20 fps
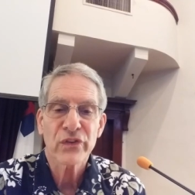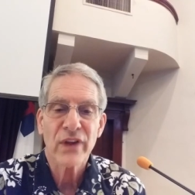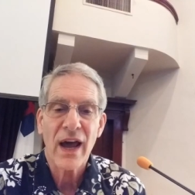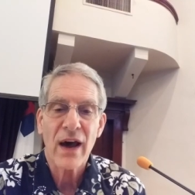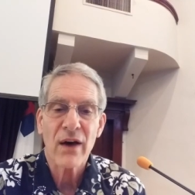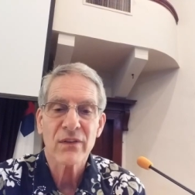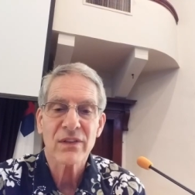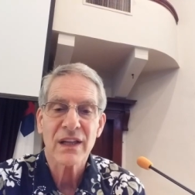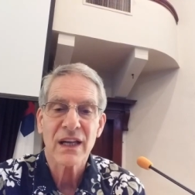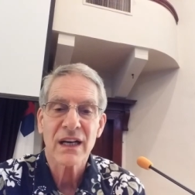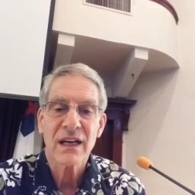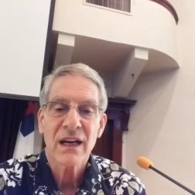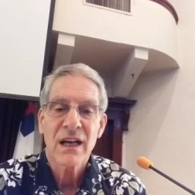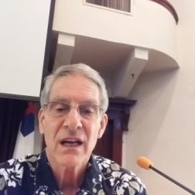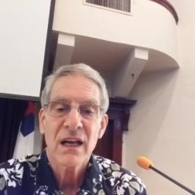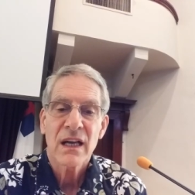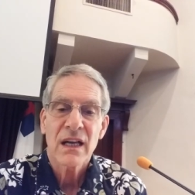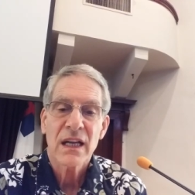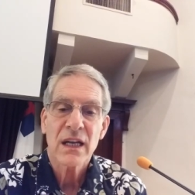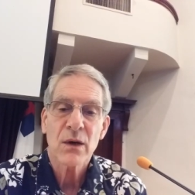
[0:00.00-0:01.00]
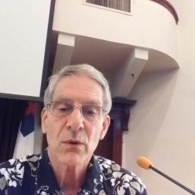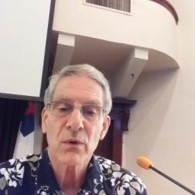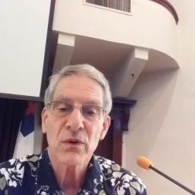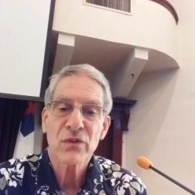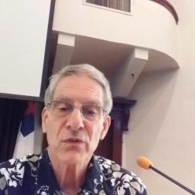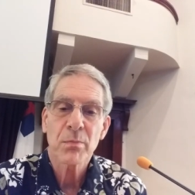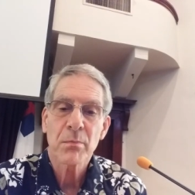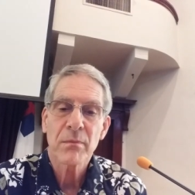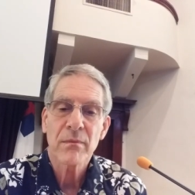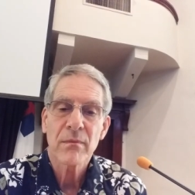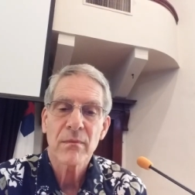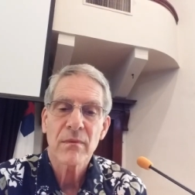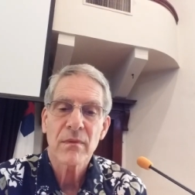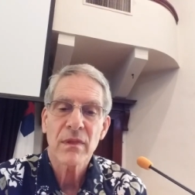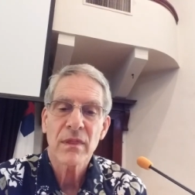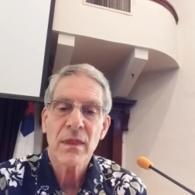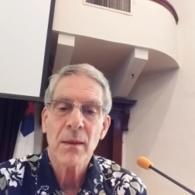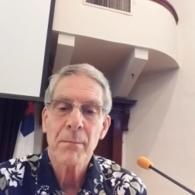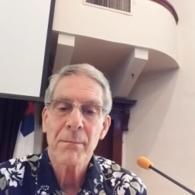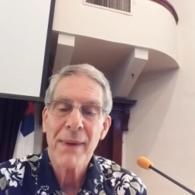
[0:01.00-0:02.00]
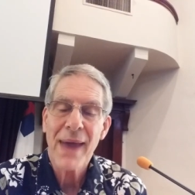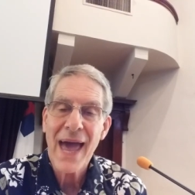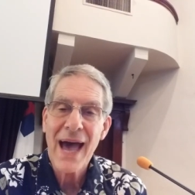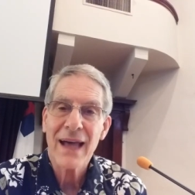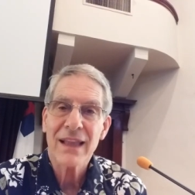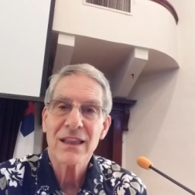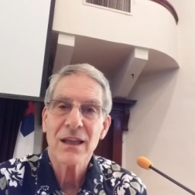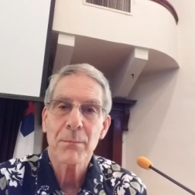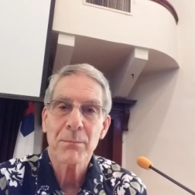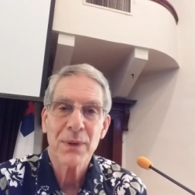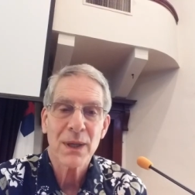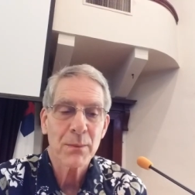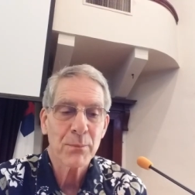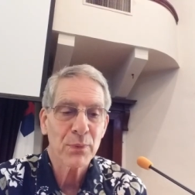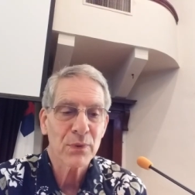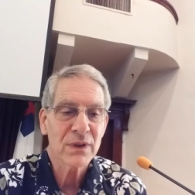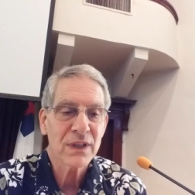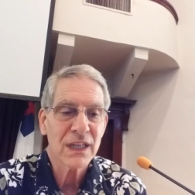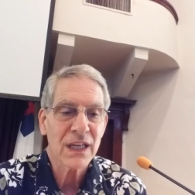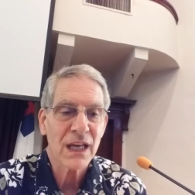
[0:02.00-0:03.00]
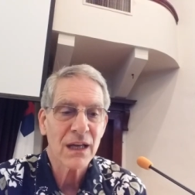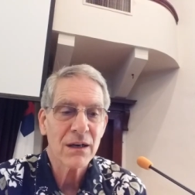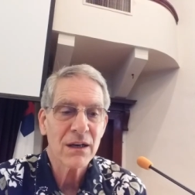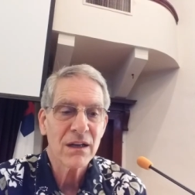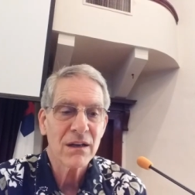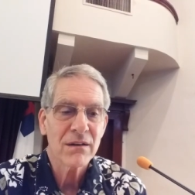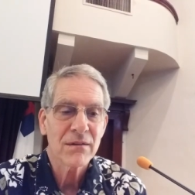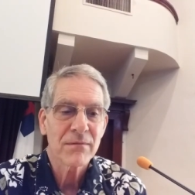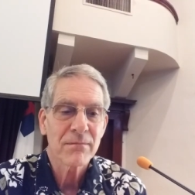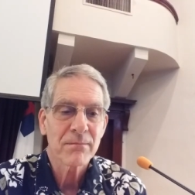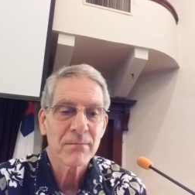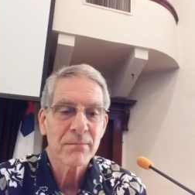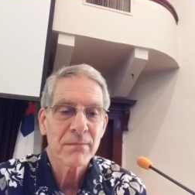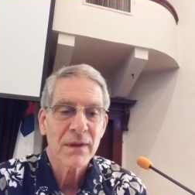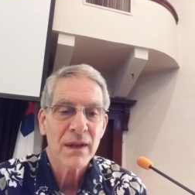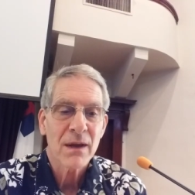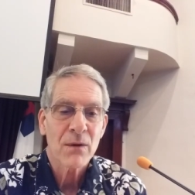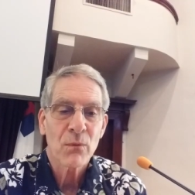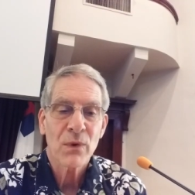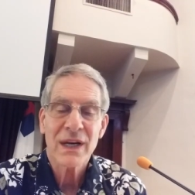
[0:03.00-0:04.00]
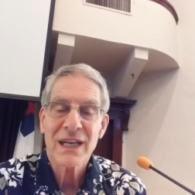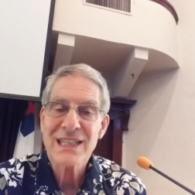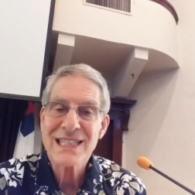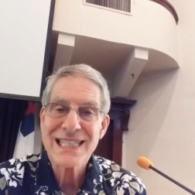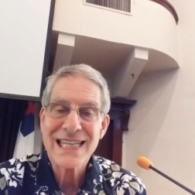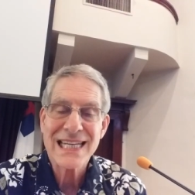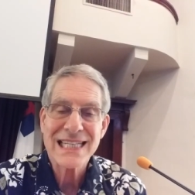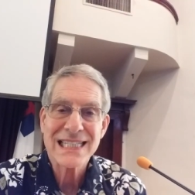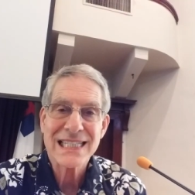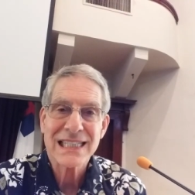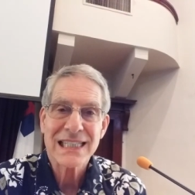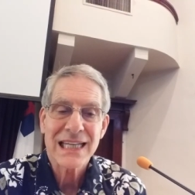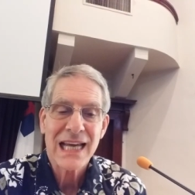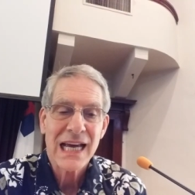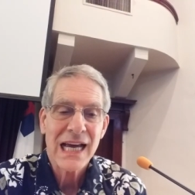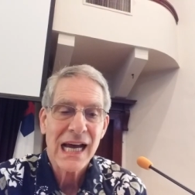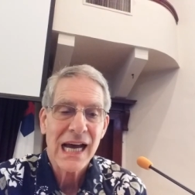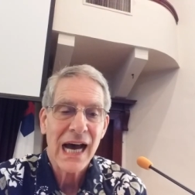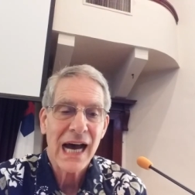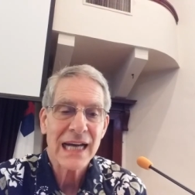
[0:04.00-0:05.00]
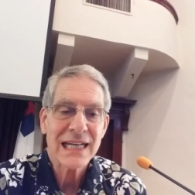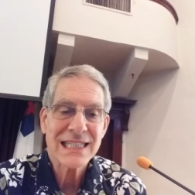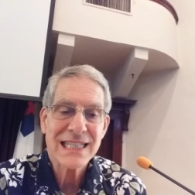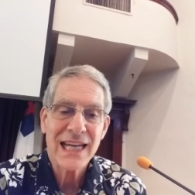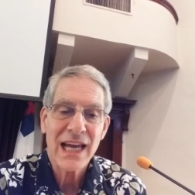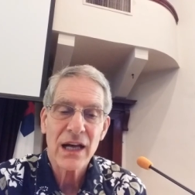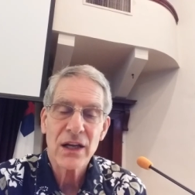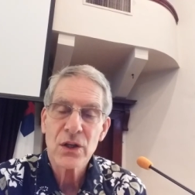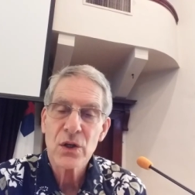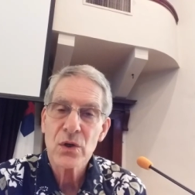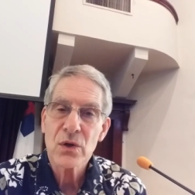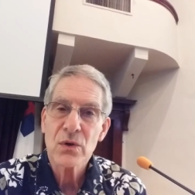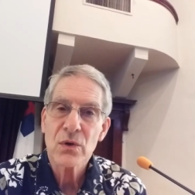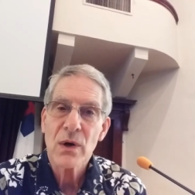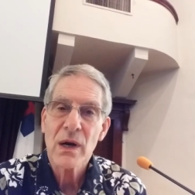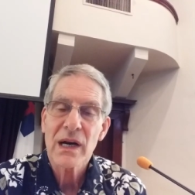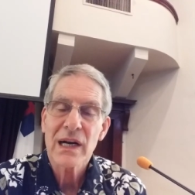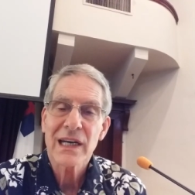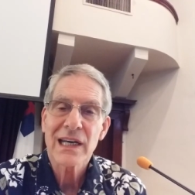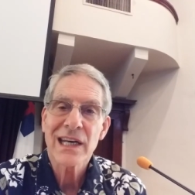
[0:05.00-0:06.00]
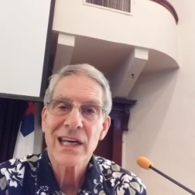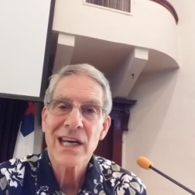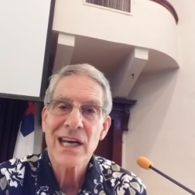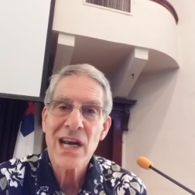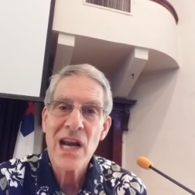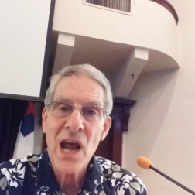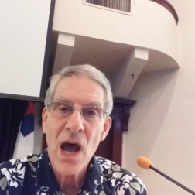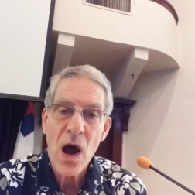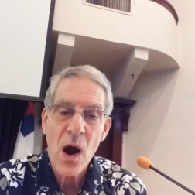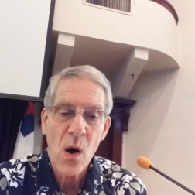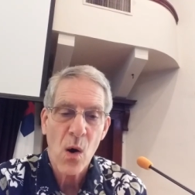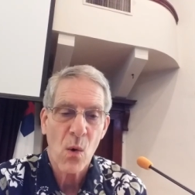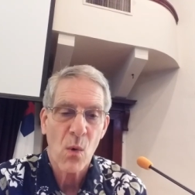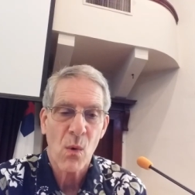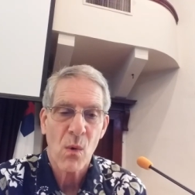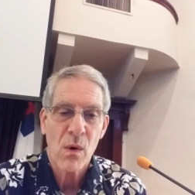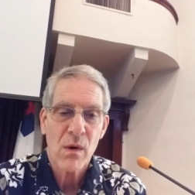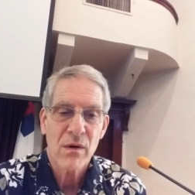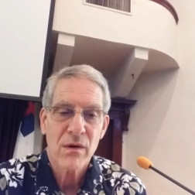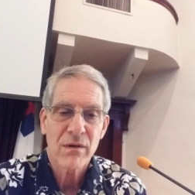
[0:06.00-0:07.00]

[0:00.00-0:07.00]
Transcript: out that it was the bad that people did when he says, I tell you, no.